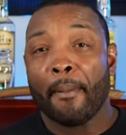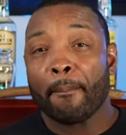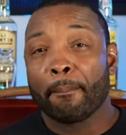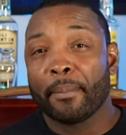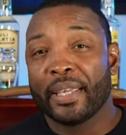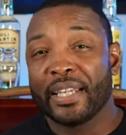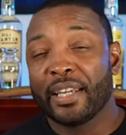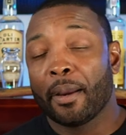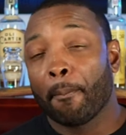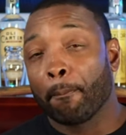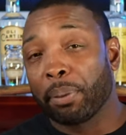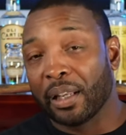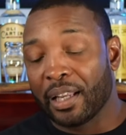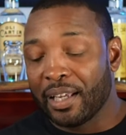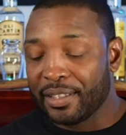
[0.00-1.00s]
medium
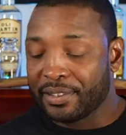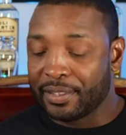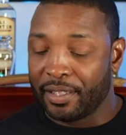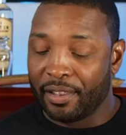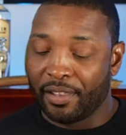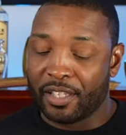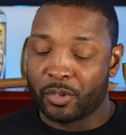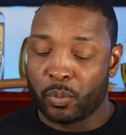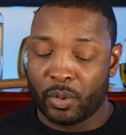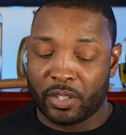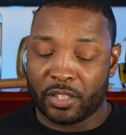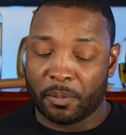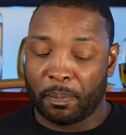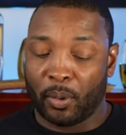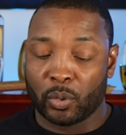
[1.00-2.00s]
plus. This one
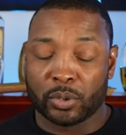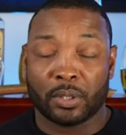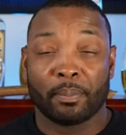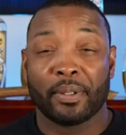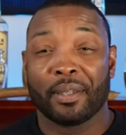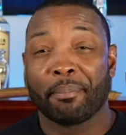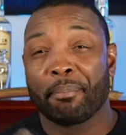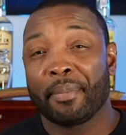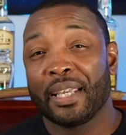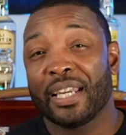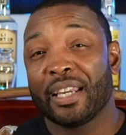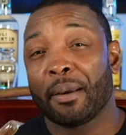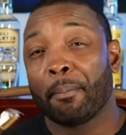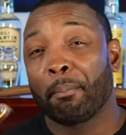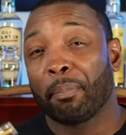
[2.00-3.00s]
is supposed to be
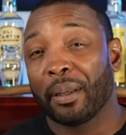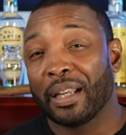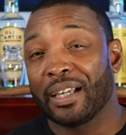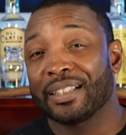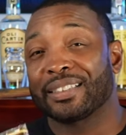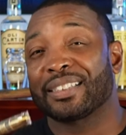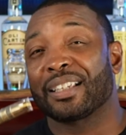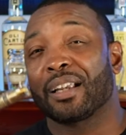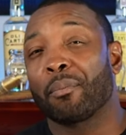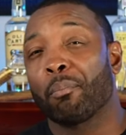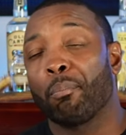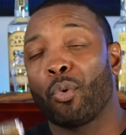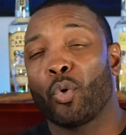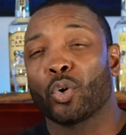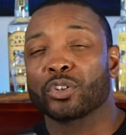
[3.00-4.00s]
medium plus
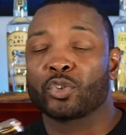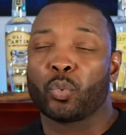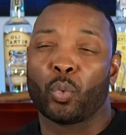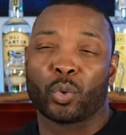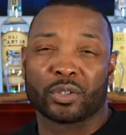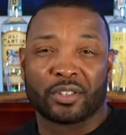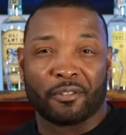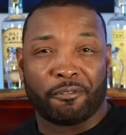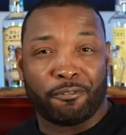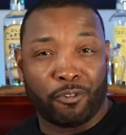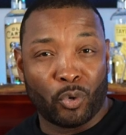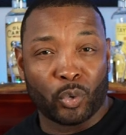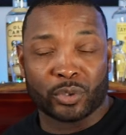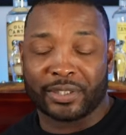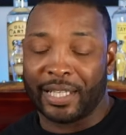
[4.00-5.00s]
more towards the
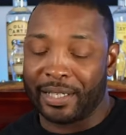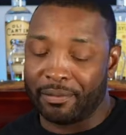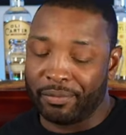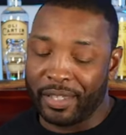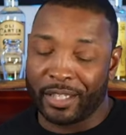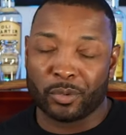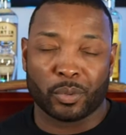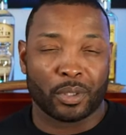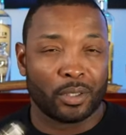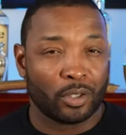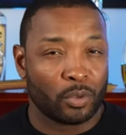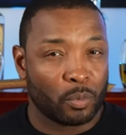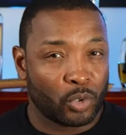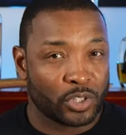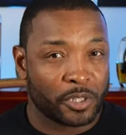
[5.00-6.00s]
full side of things with a
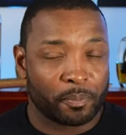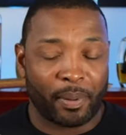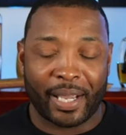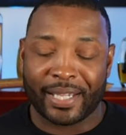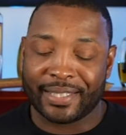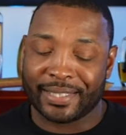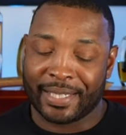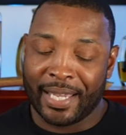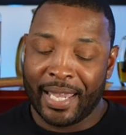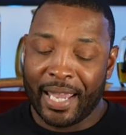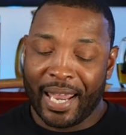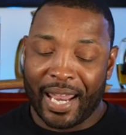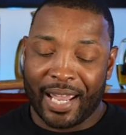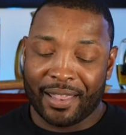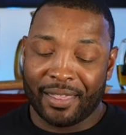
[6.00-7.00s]
little more spice.
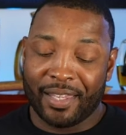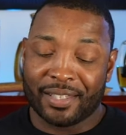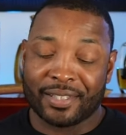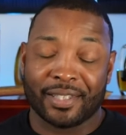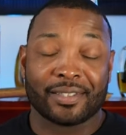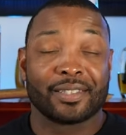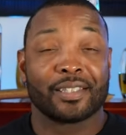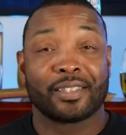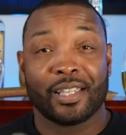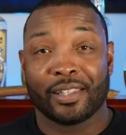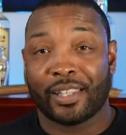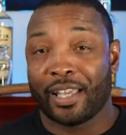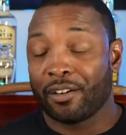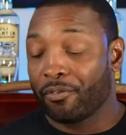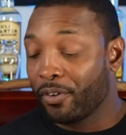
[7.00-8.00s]
And this is the
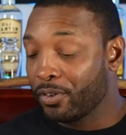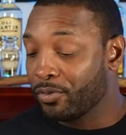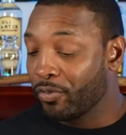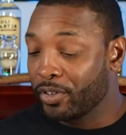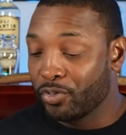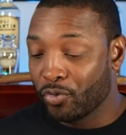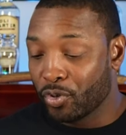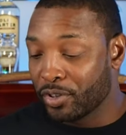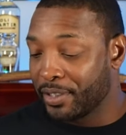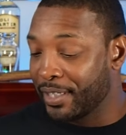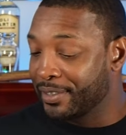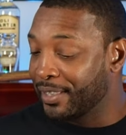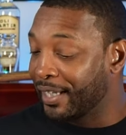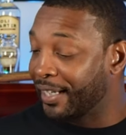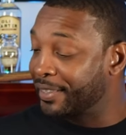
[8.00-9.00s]
10th anniversary Drew
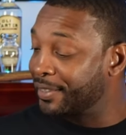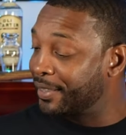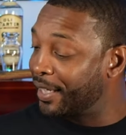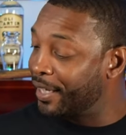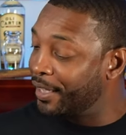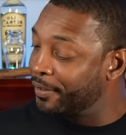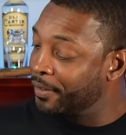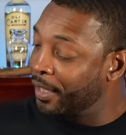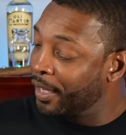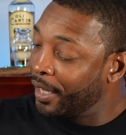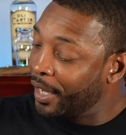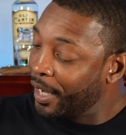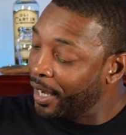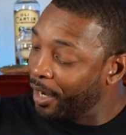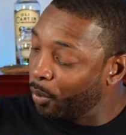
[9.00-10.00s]
Estates, like I said.
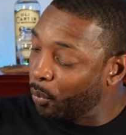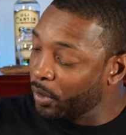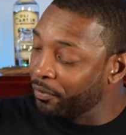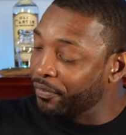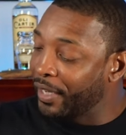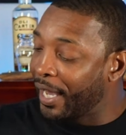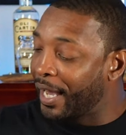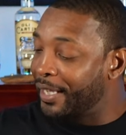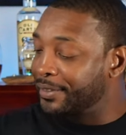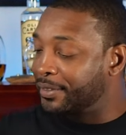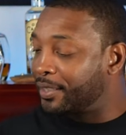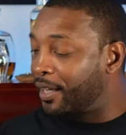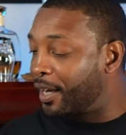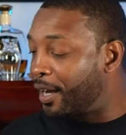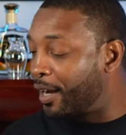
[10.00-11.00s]
Uh, we've
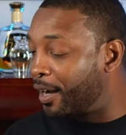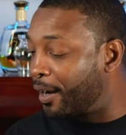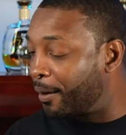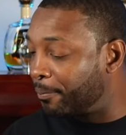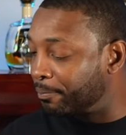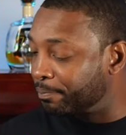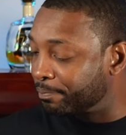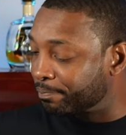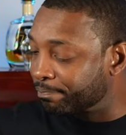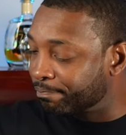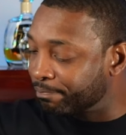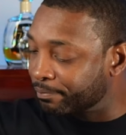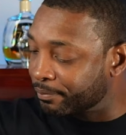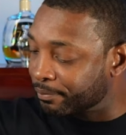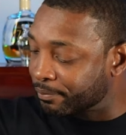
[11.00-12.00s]
got
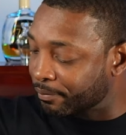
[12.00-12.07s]
um,